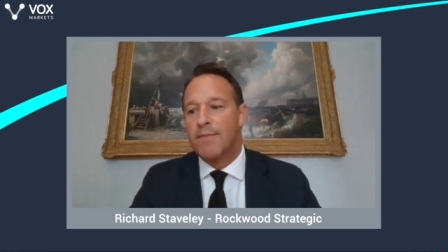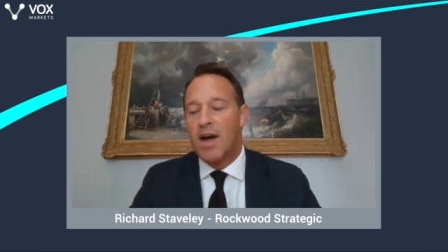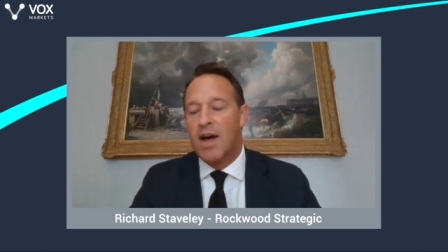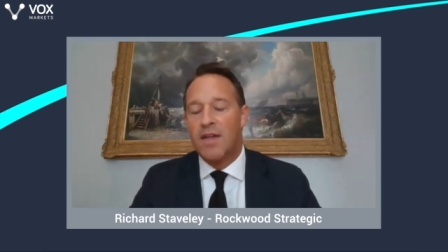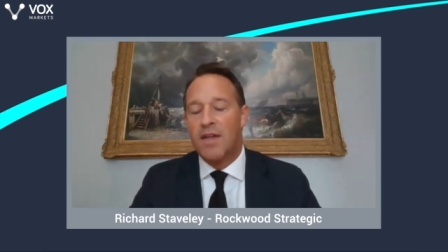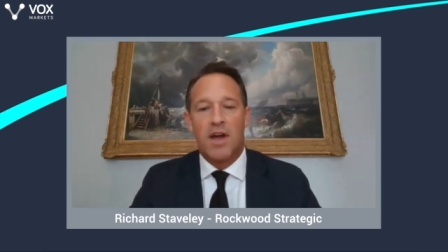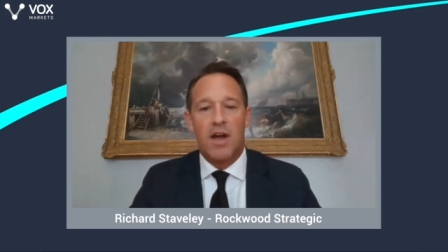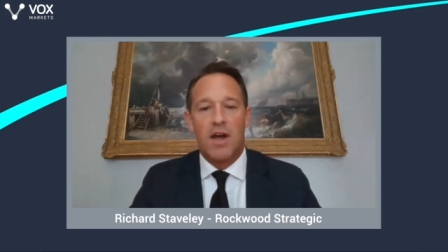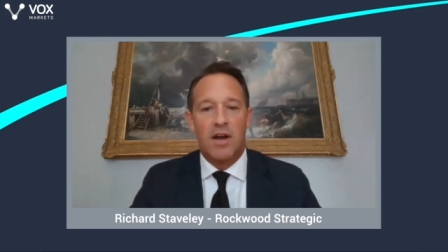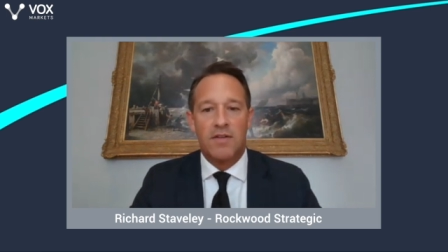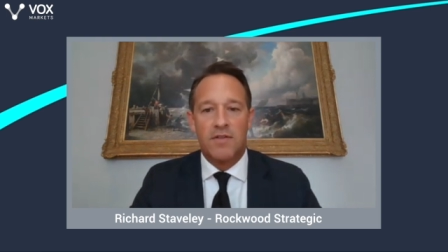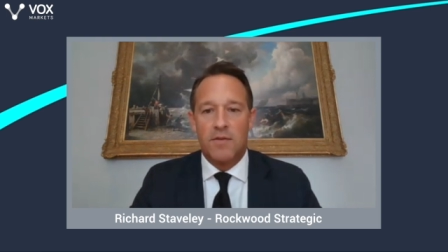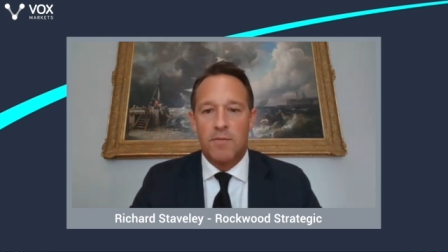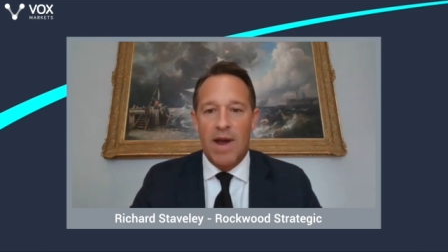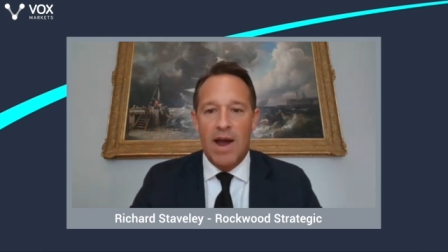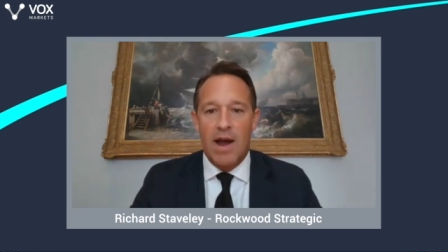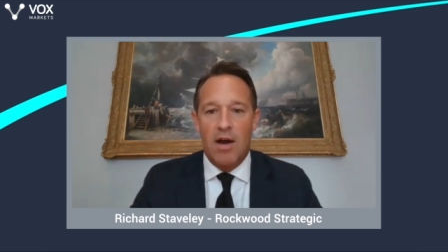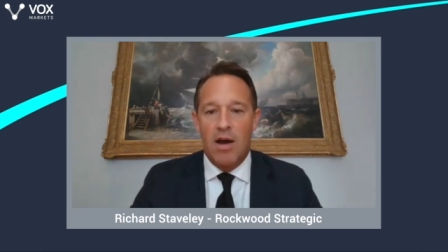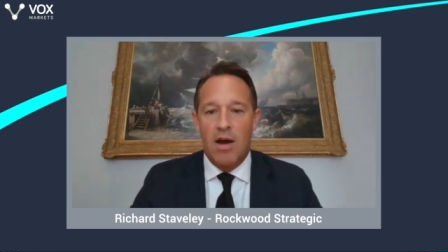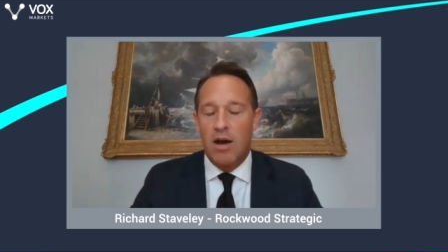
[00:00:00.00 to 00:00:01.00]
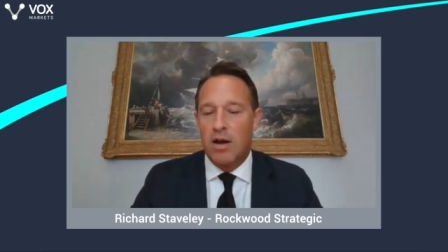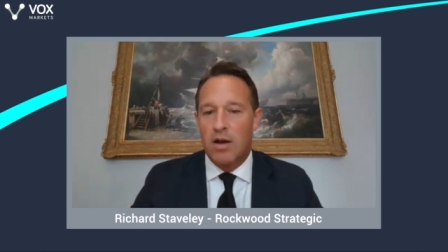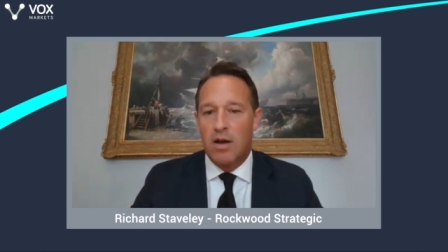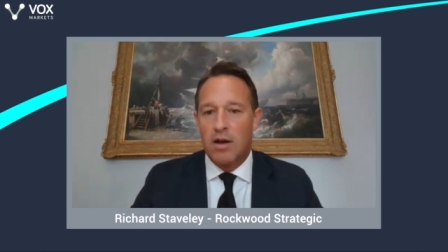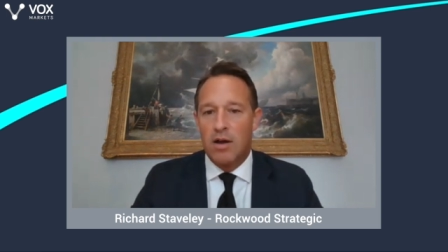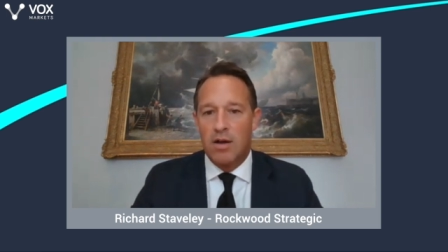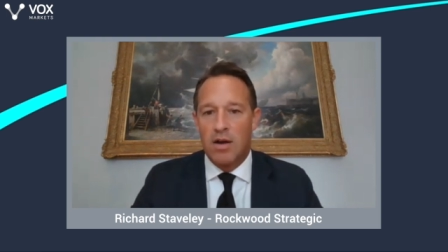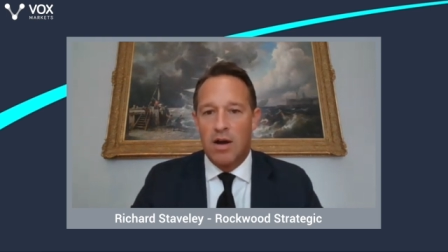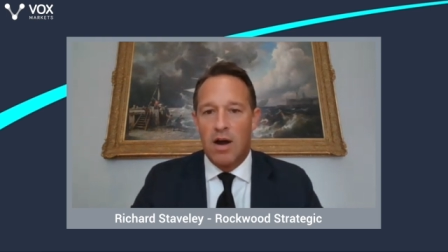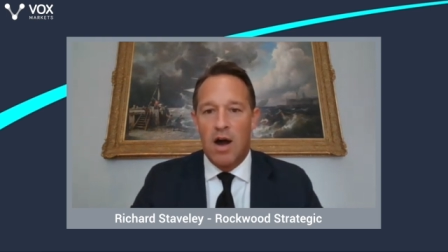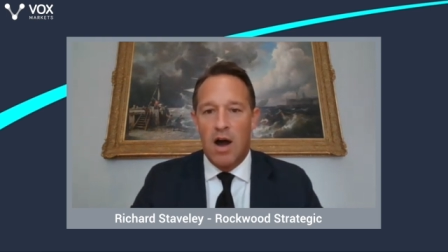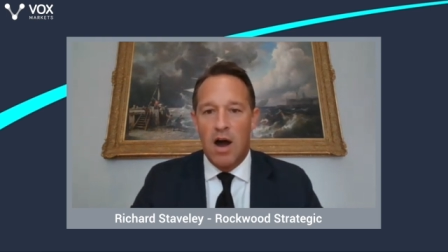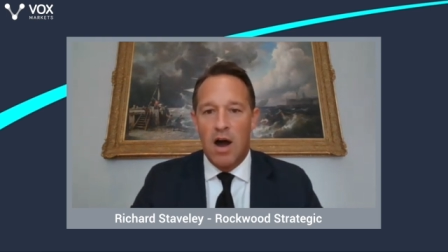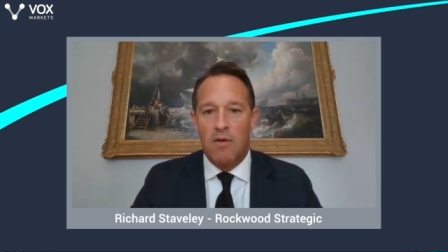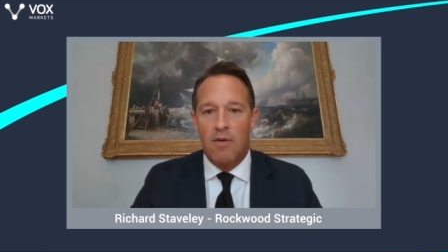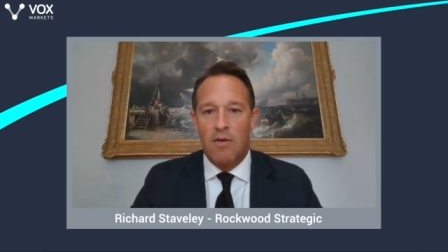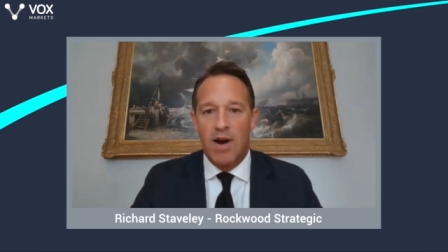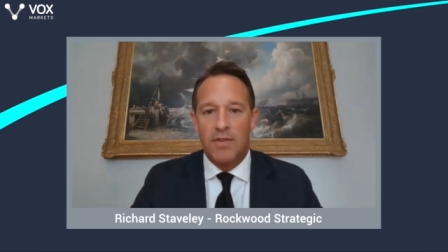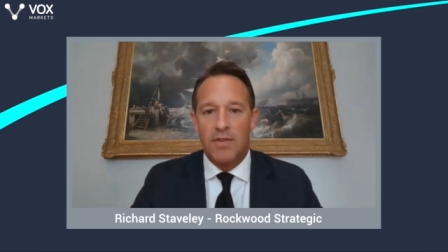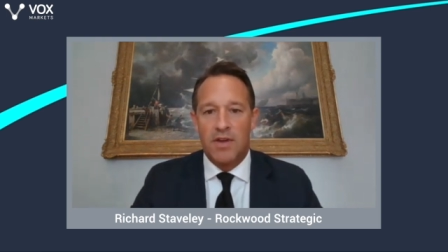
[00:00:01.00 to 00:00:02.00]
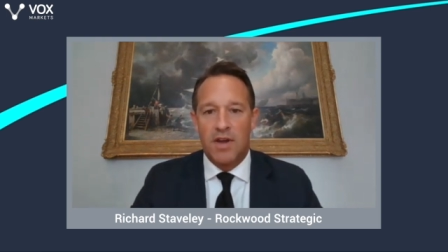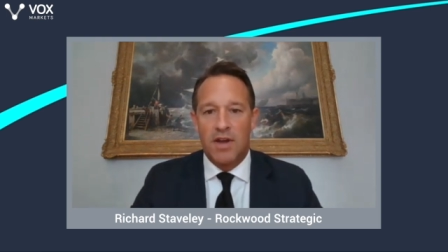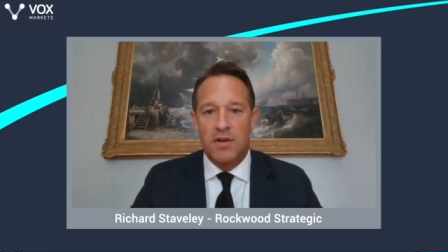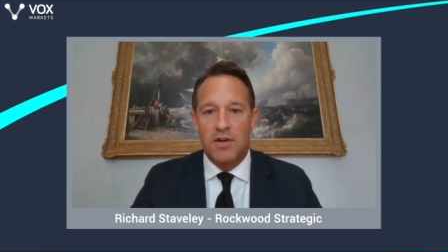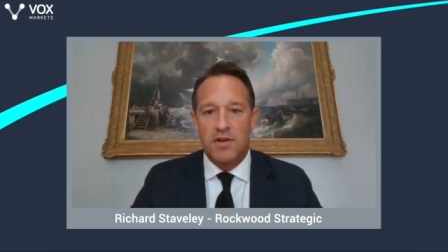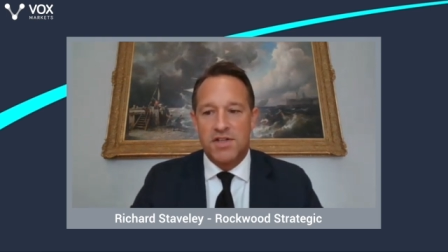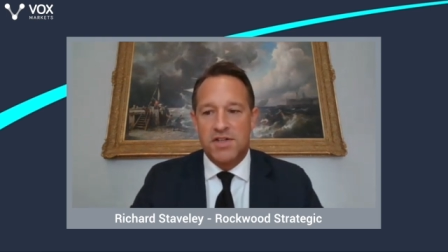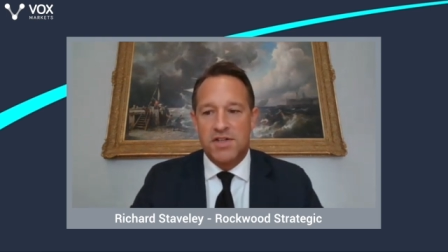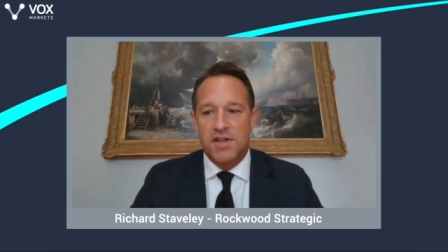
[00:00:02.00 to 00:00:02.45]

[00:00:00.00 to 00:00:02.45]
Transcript: other kinds of power hire around the country.